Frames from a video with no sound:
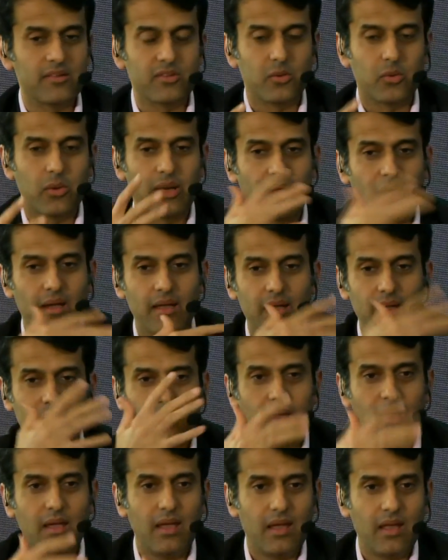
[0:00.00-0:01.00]
So when I
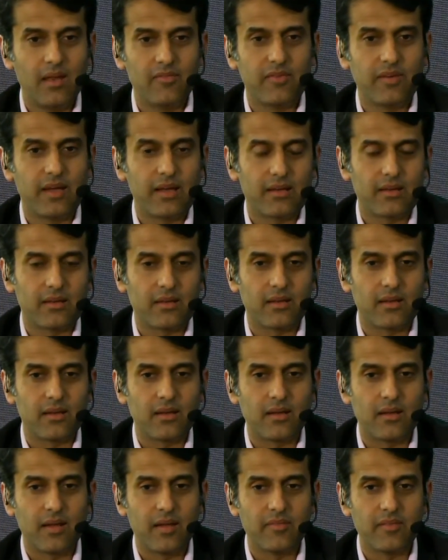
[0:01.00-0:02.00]
in fact,
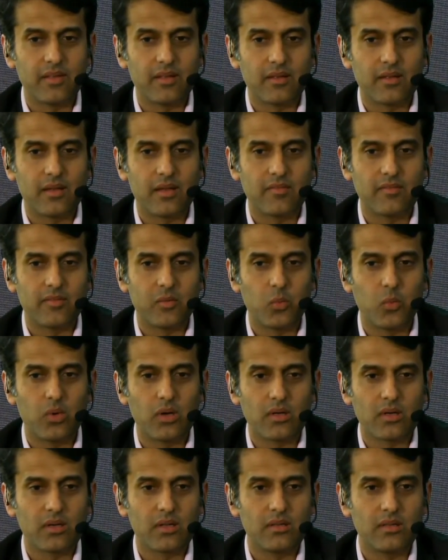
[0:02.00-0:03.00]
uh, having, having
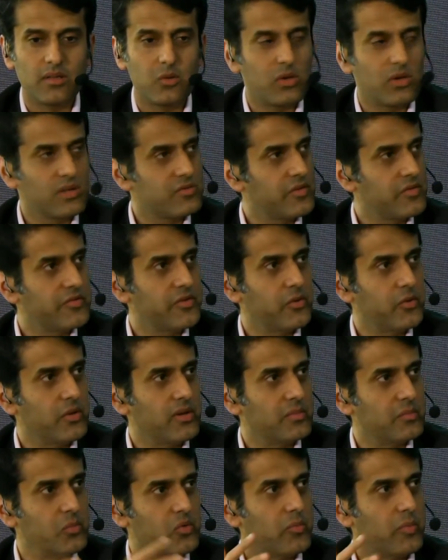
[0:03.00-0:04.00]
worked in the US for a few
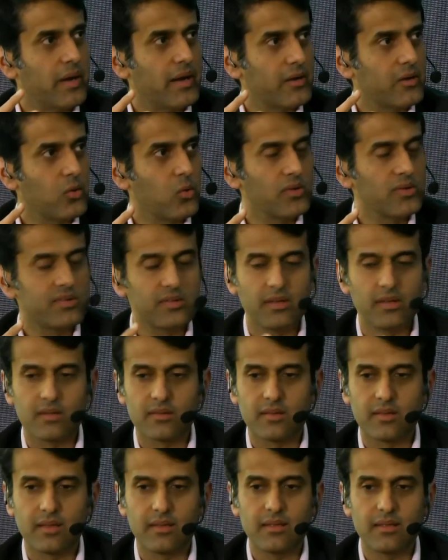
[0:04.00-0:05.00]
years, moved back in
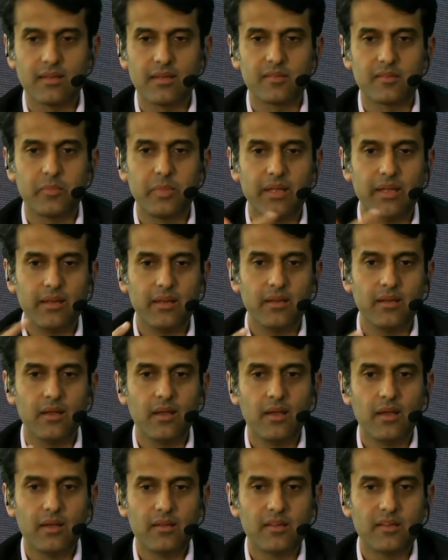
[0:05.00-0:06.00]
06, I think that's been,
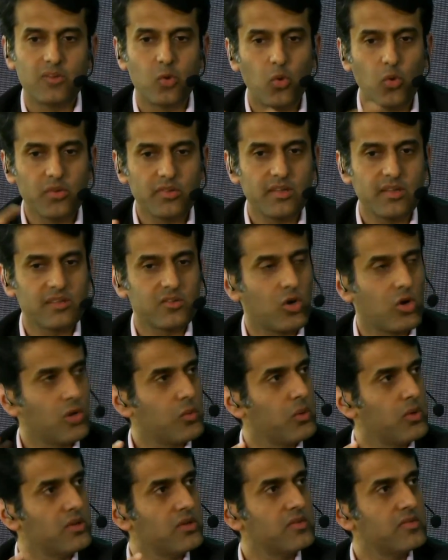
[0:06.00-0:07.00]
since 06
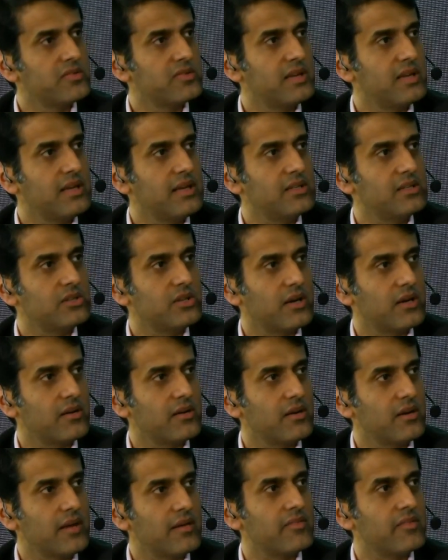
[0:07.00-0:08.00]
onward, you've seen in
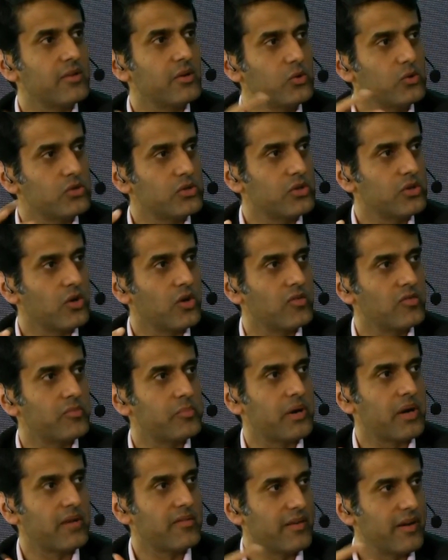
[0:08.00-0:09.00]
general evolution of
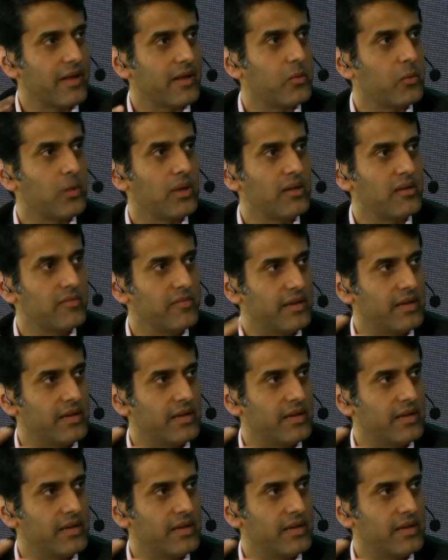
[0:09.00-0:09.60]
private equity